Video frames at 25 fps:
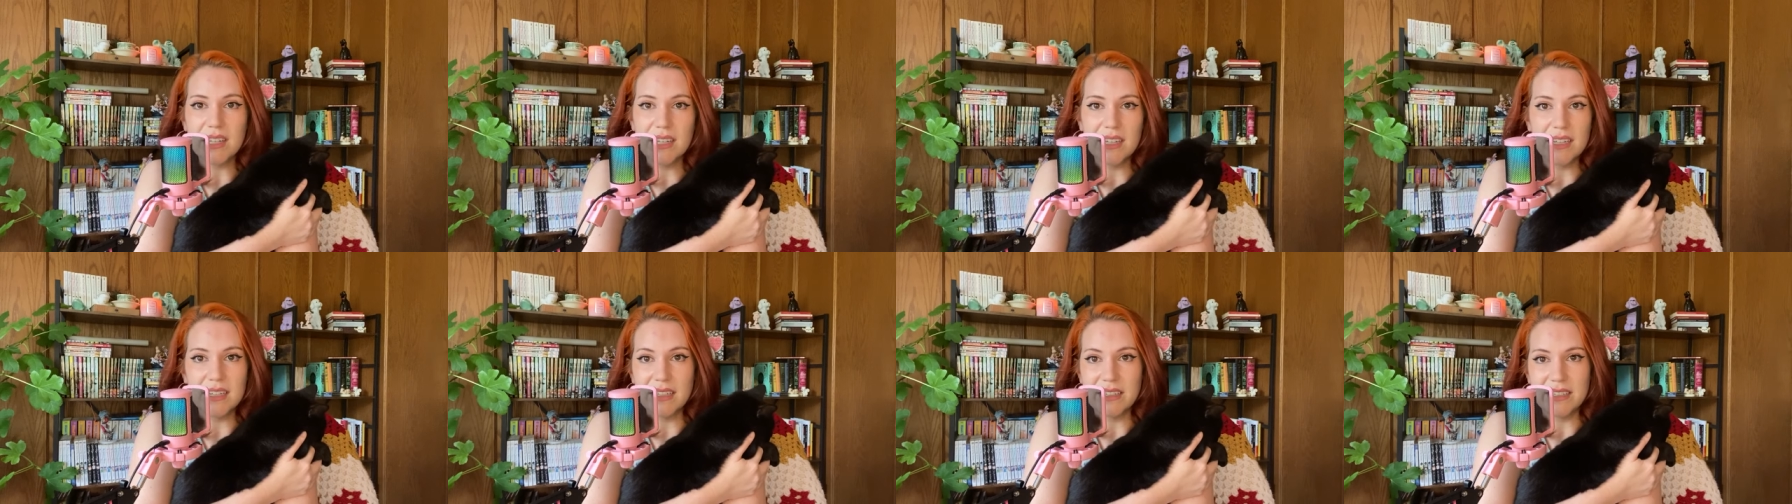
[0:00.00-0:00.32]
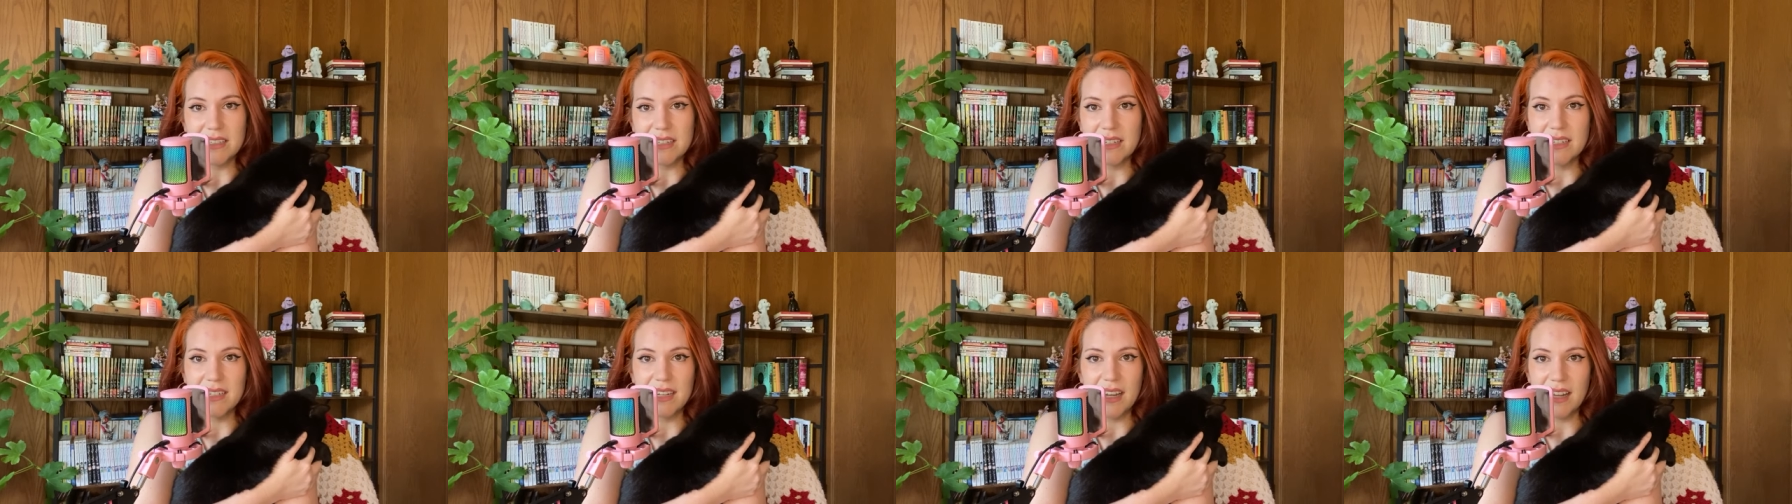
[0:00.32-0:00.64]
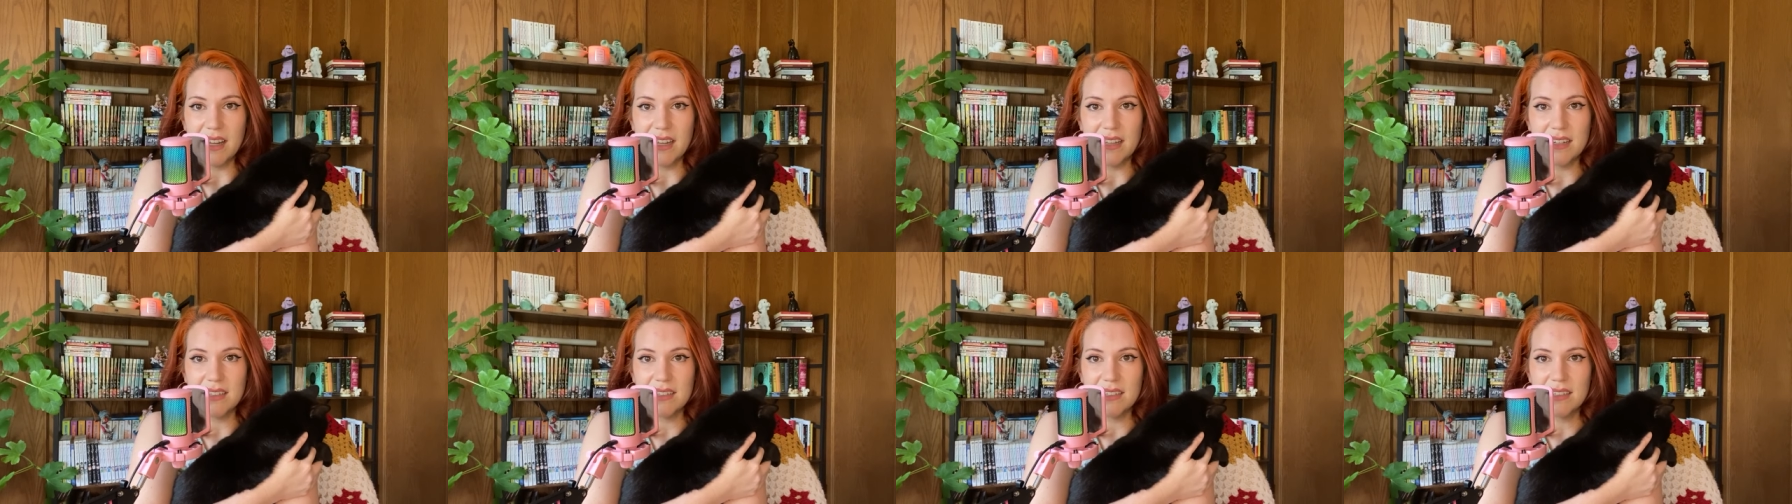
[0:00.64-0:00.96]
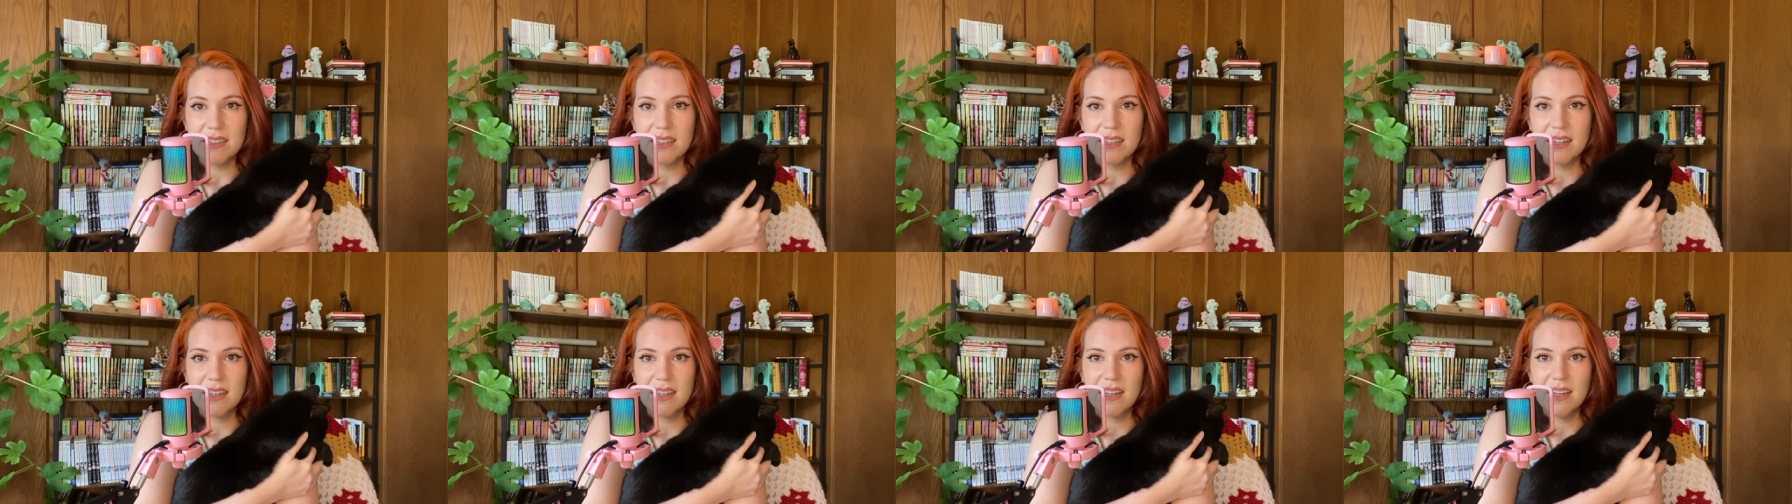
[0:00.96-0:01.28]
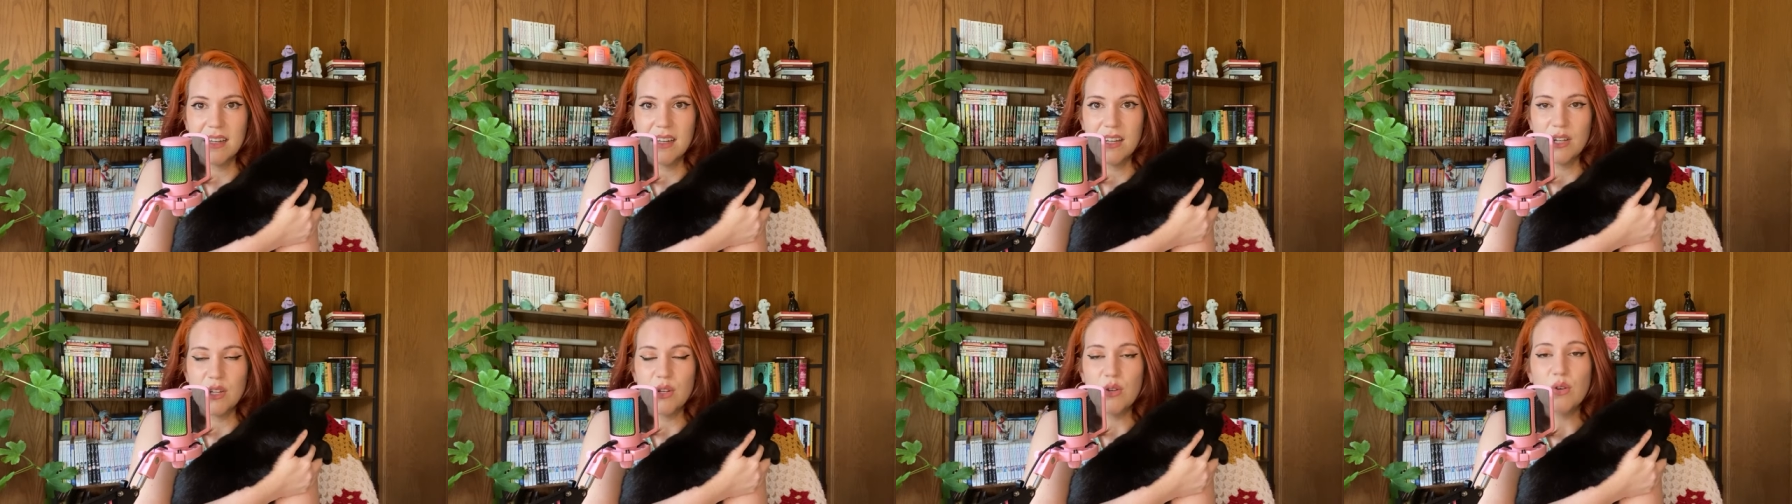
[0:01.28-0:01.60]
get to date.
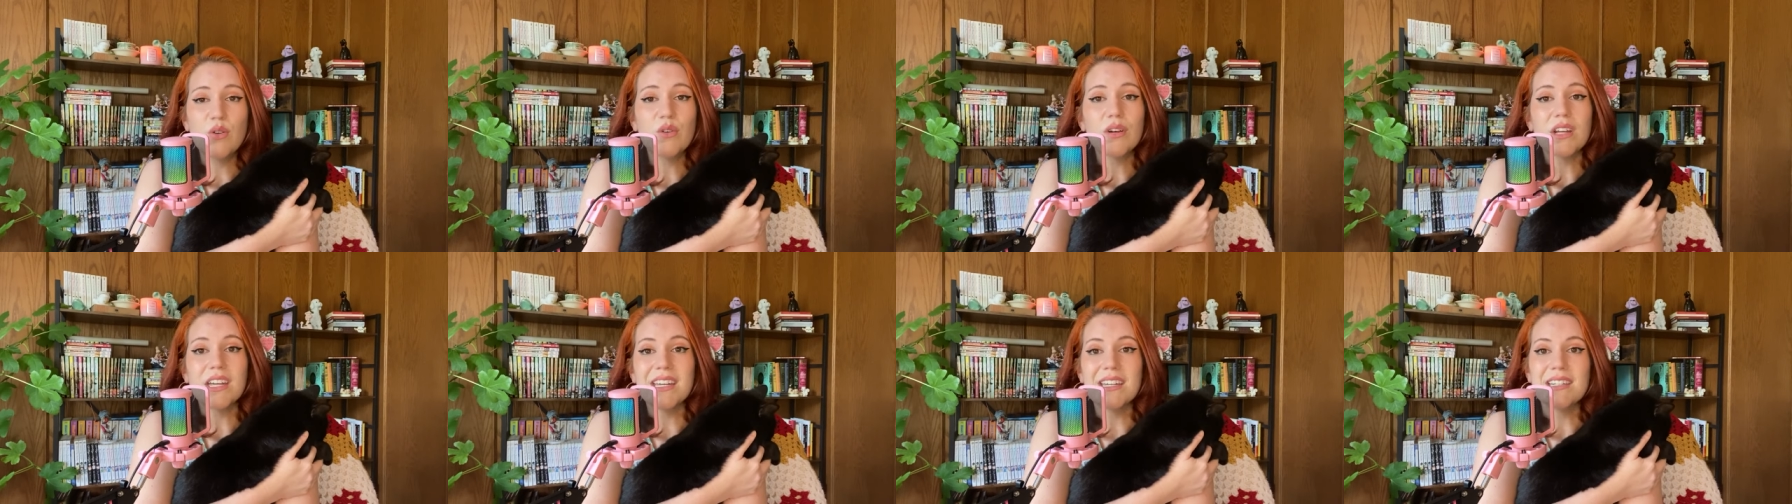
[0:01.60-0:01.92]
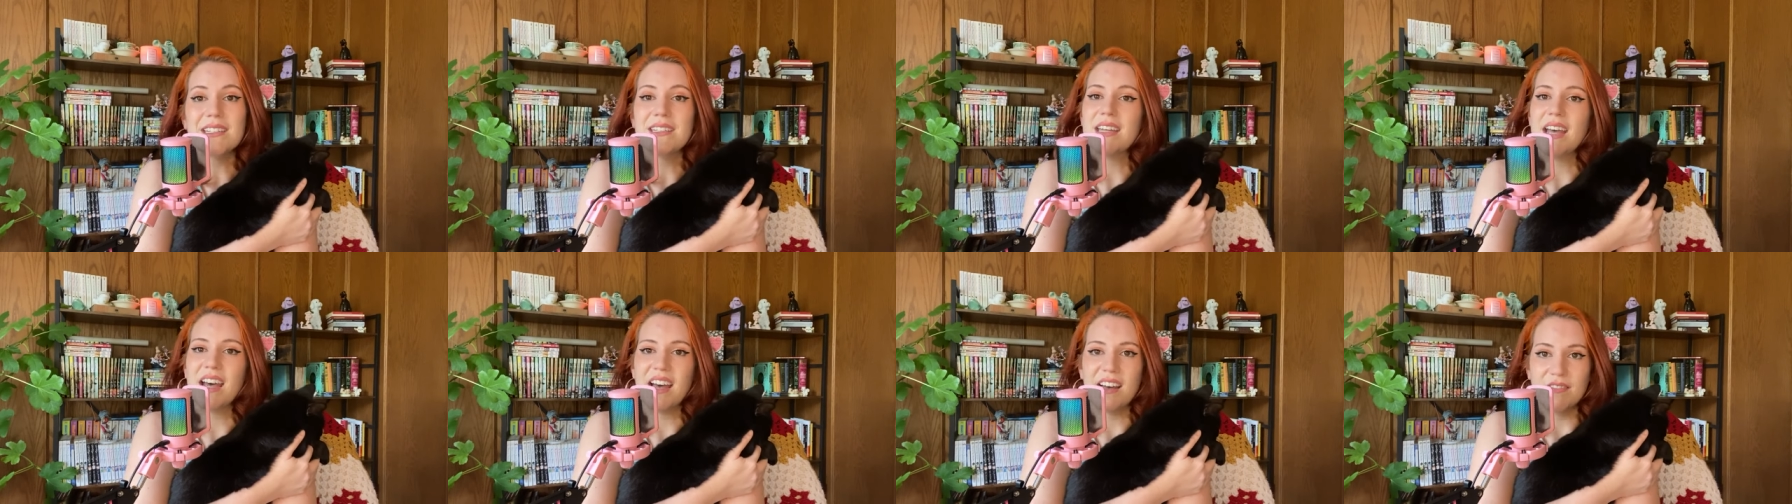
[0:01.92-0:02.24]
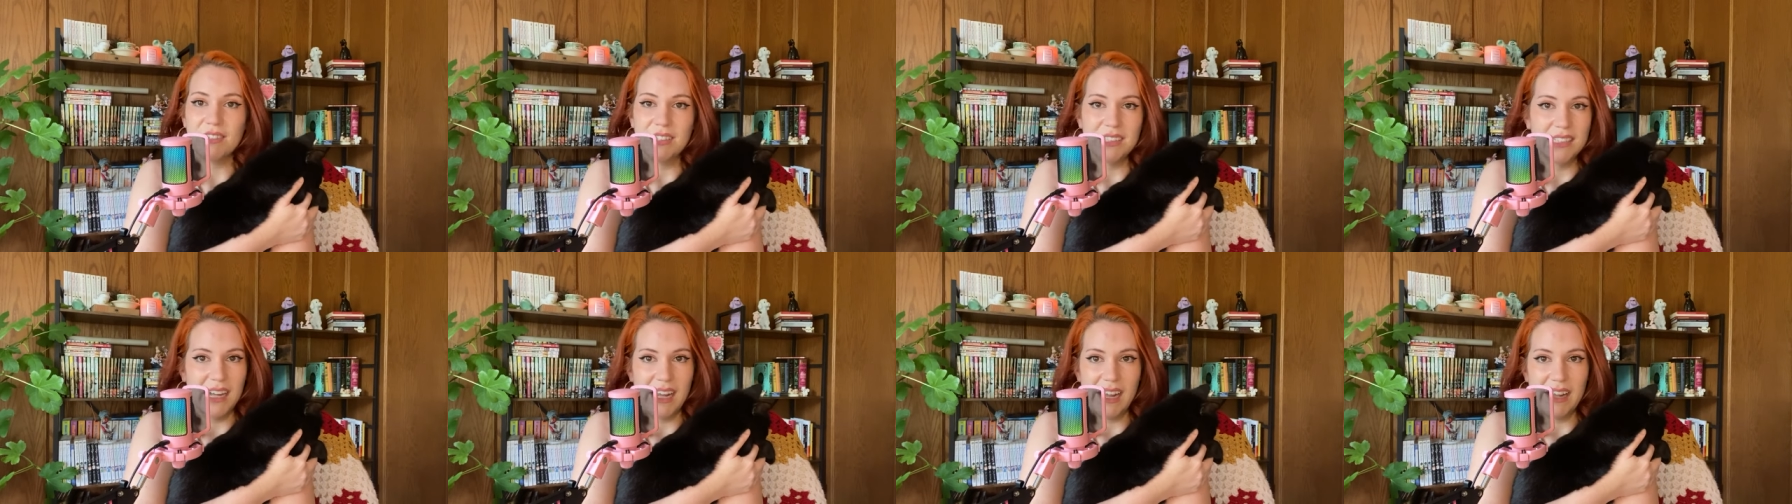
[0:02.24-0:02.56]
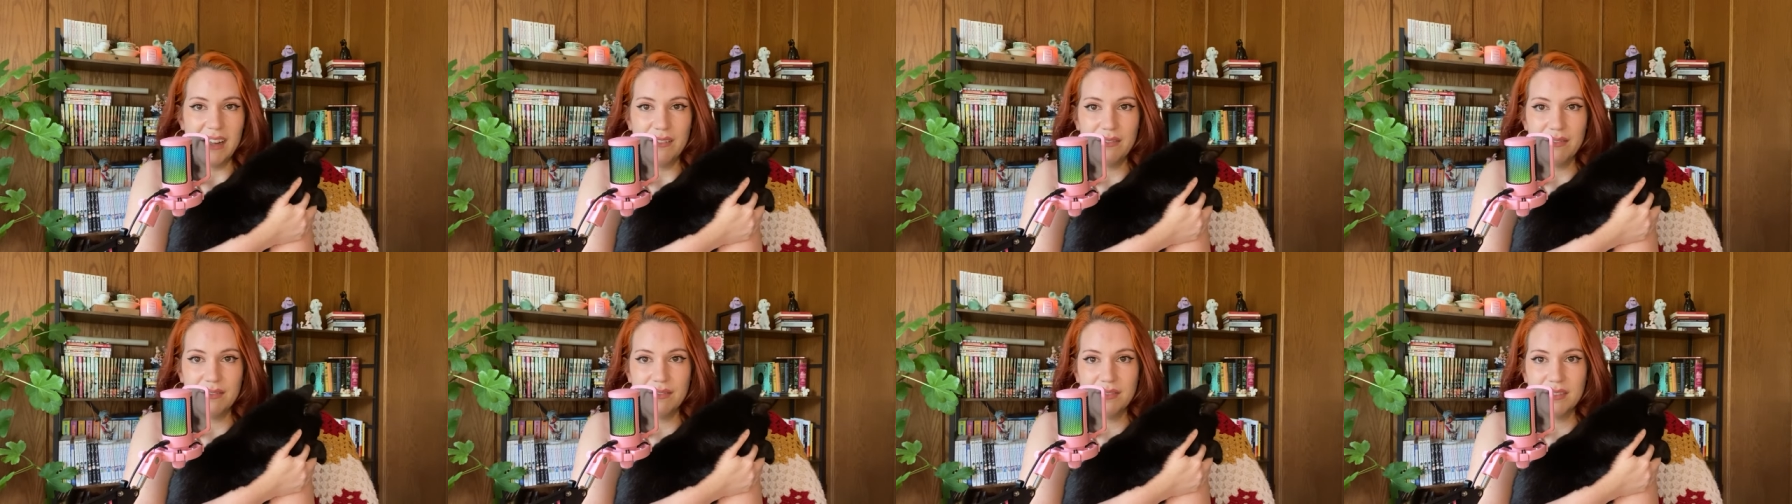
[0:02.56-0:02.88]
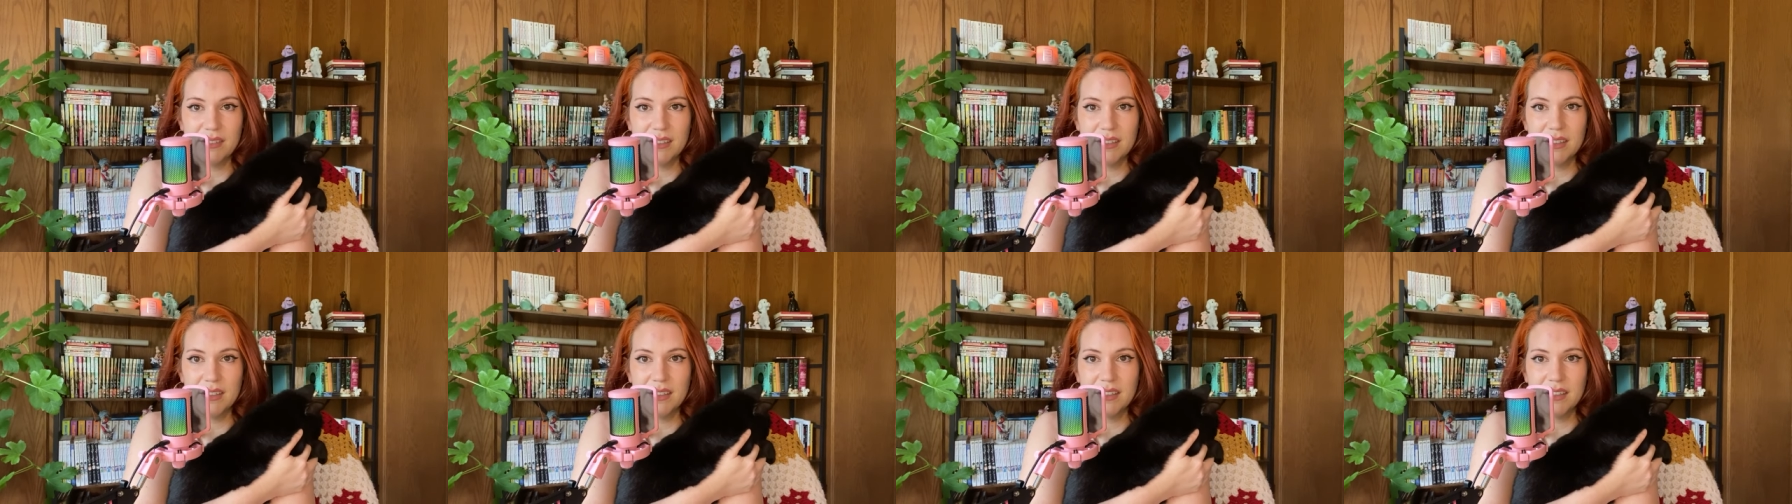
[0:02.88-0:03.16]
You don't get to have a life